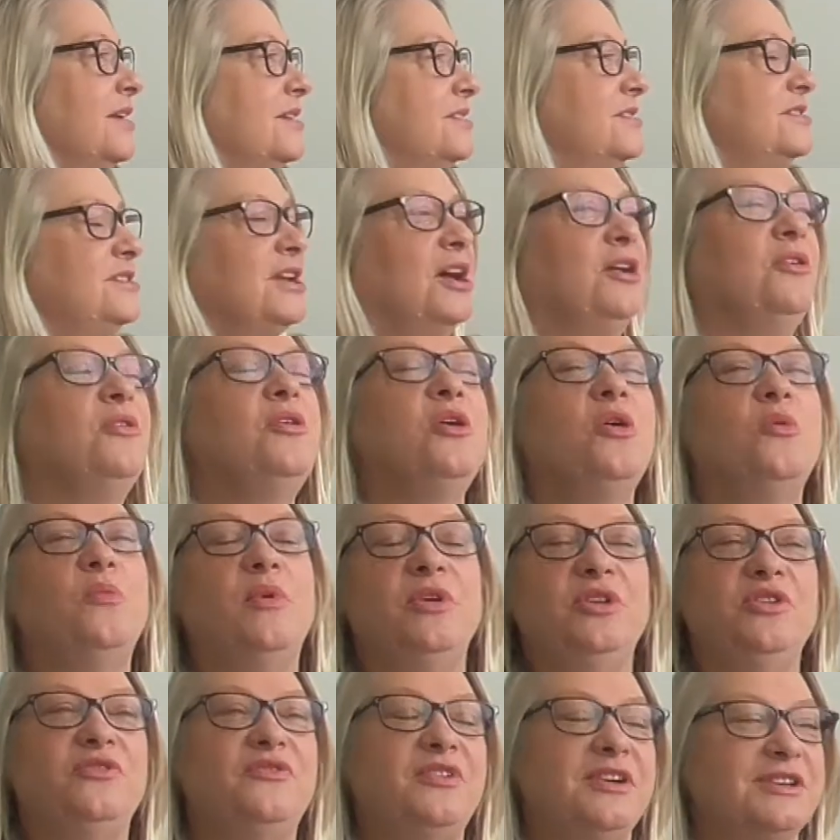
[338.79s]
So
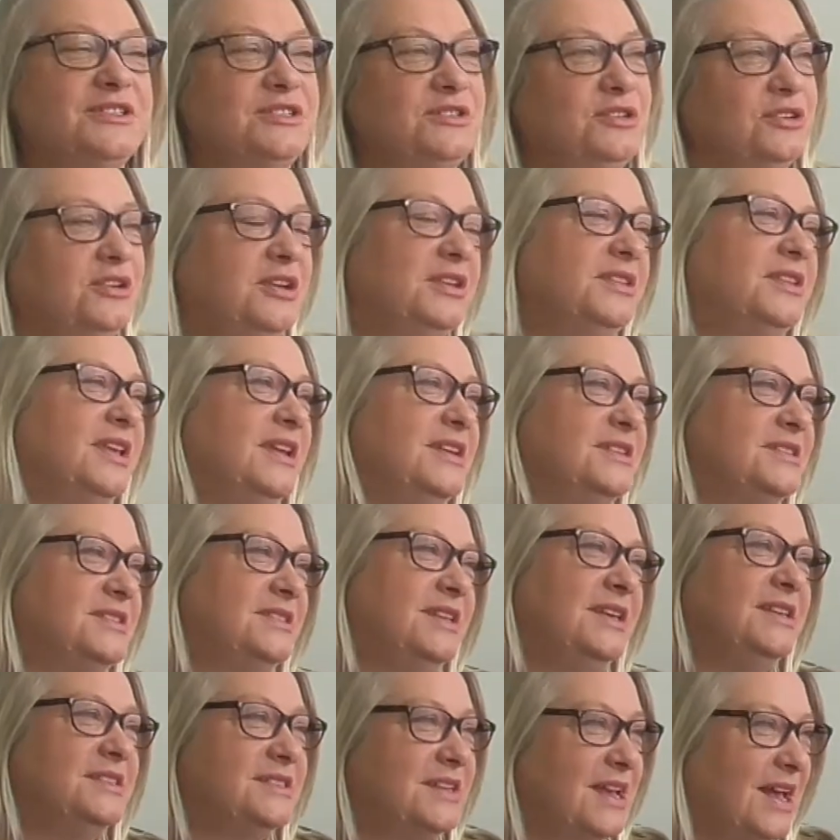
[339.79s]
when you first look at
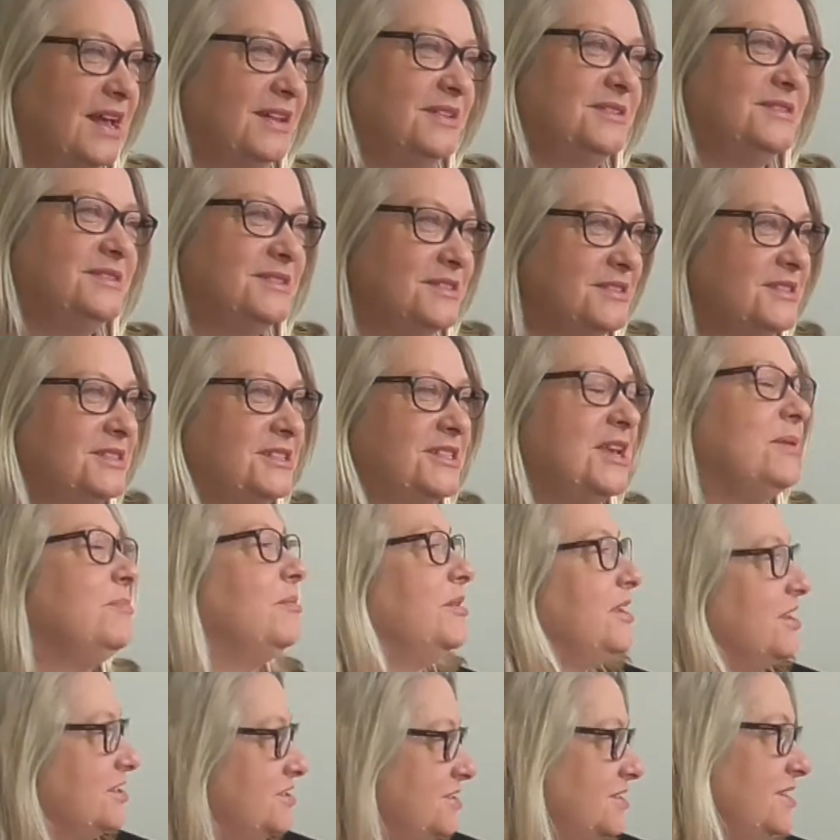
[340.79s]
these can seem
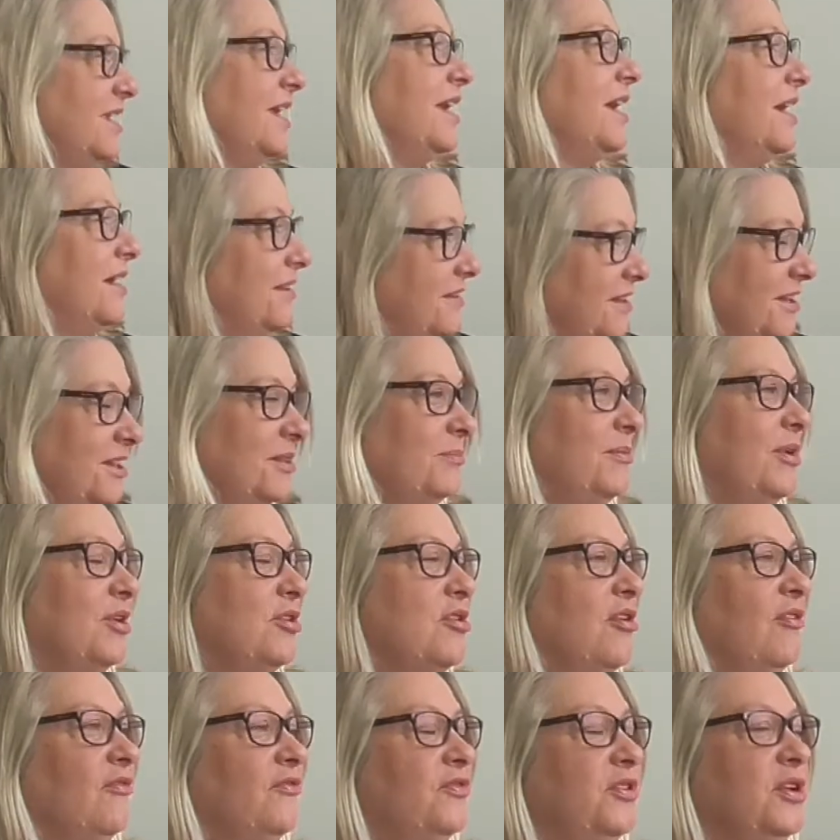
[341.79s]
initially a little bit
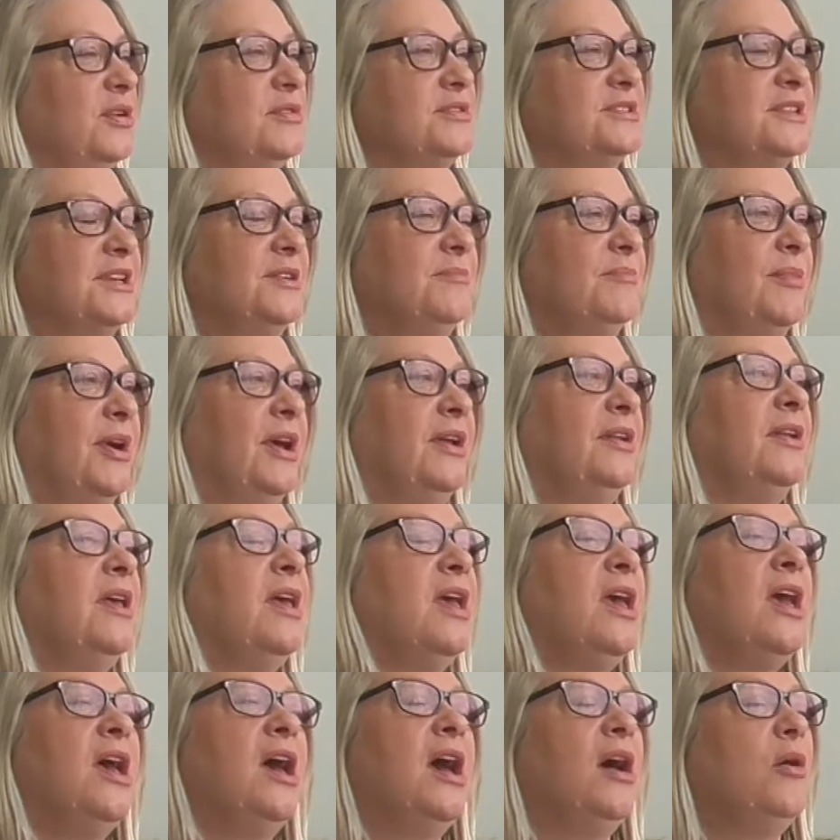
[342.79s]
confusing, but
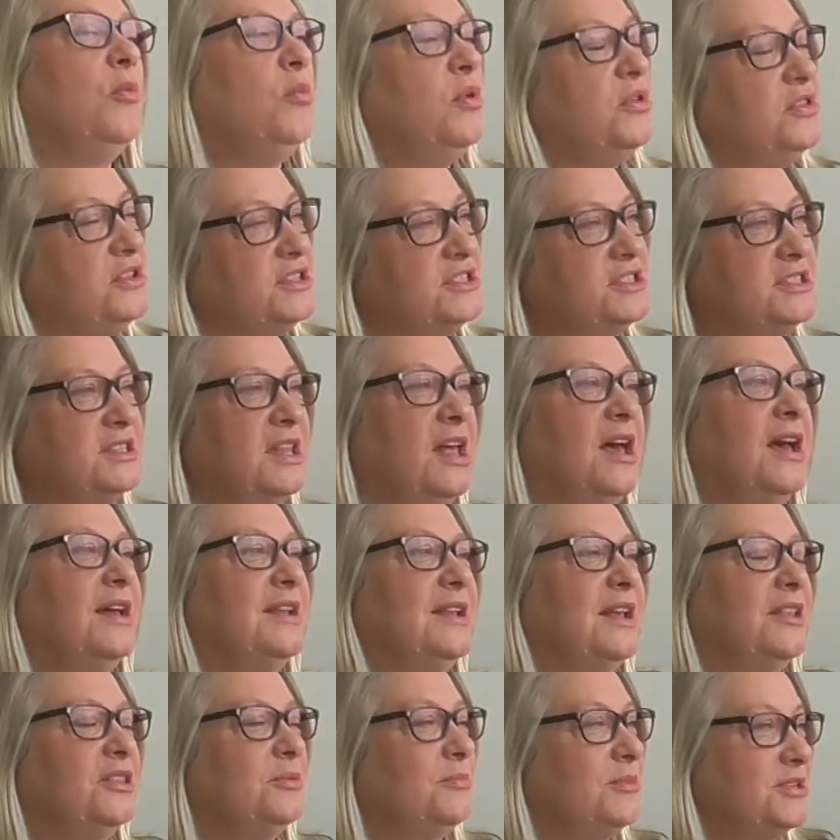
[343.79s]
with the
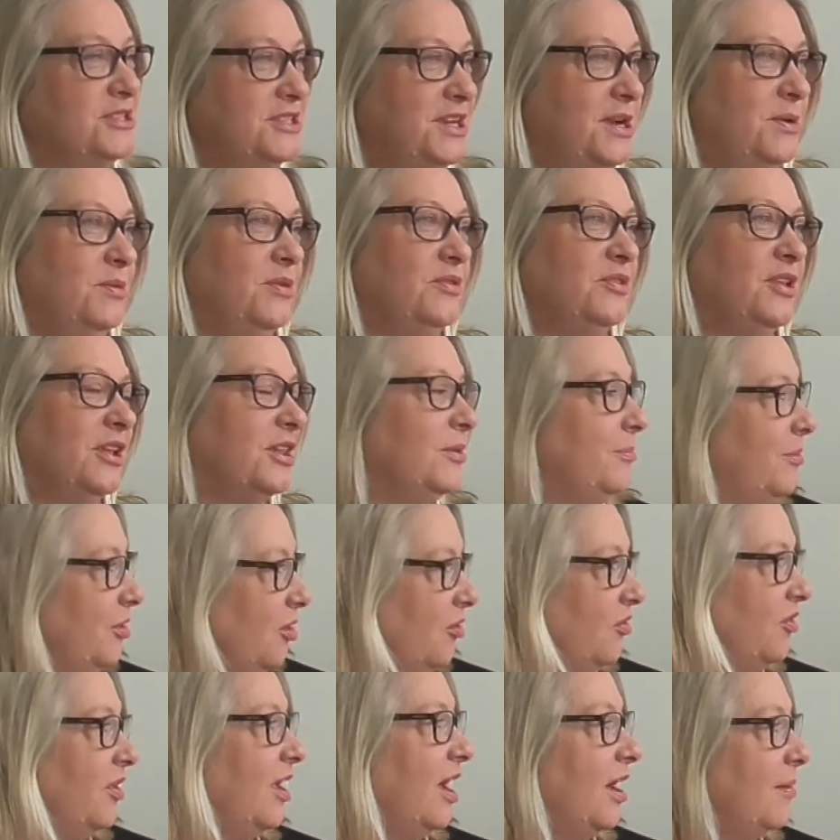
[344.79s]
slide and the material that will be
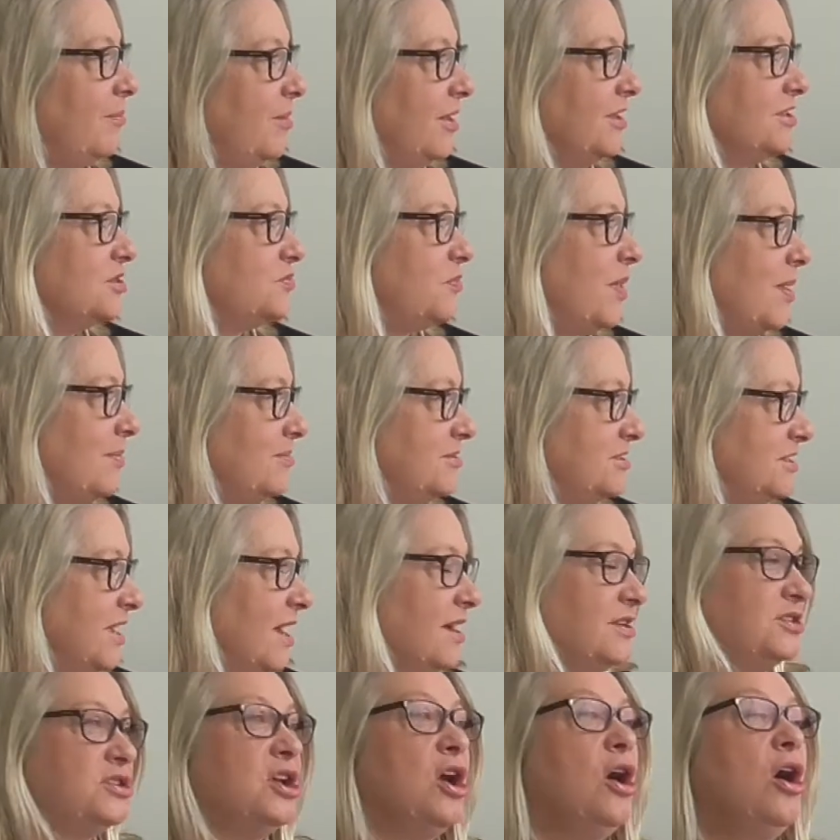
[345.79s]
on the IPANZ
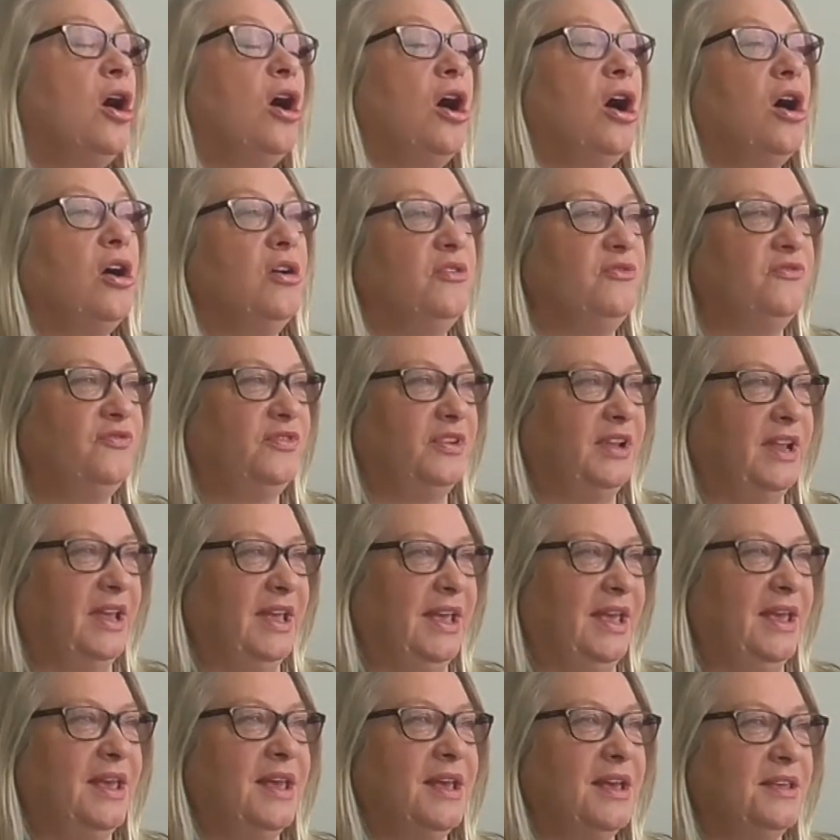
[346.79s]
website,
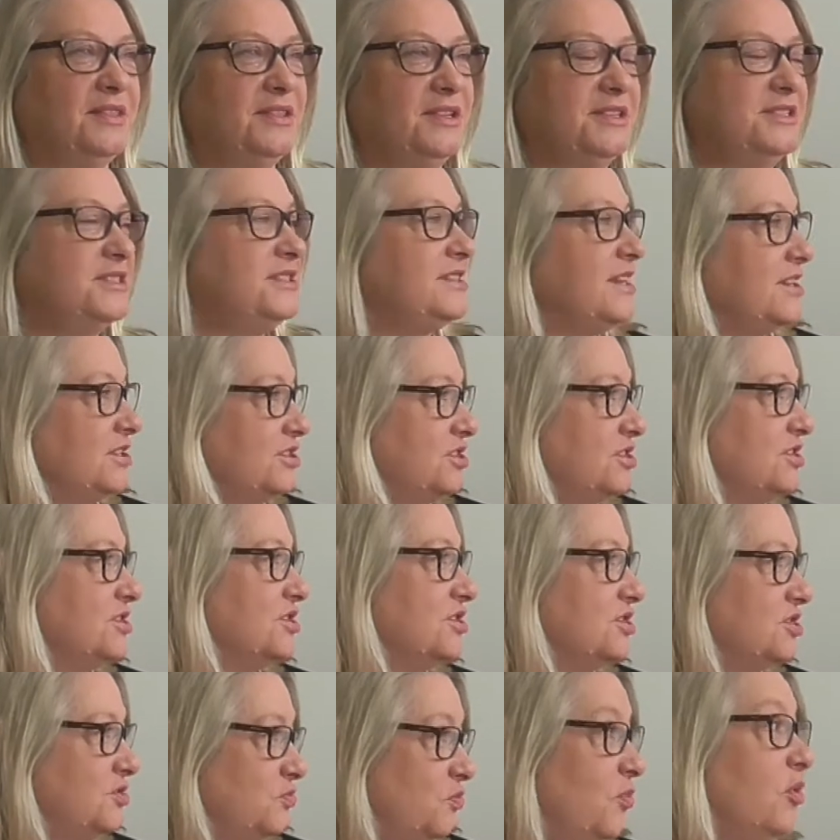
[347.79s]
hopefully the
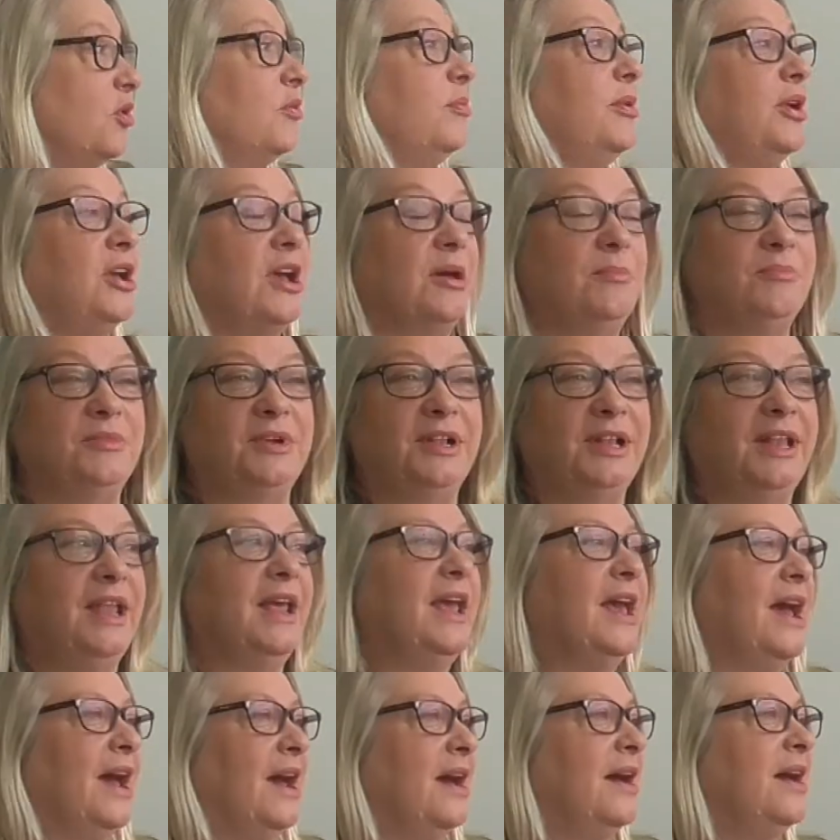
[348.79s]
distinctions will become
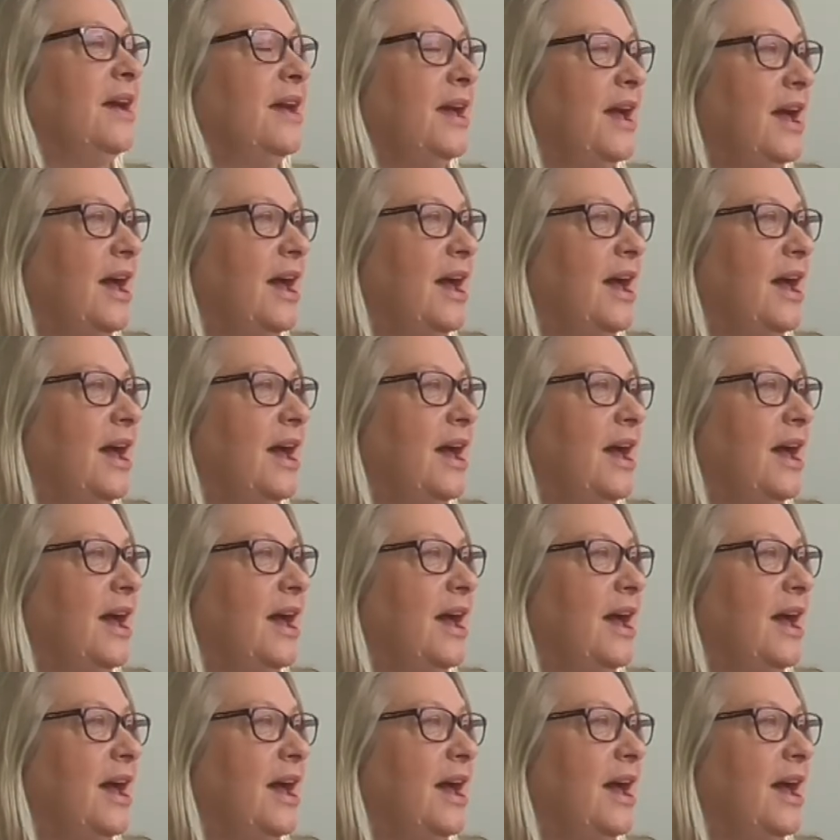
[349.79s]
clear.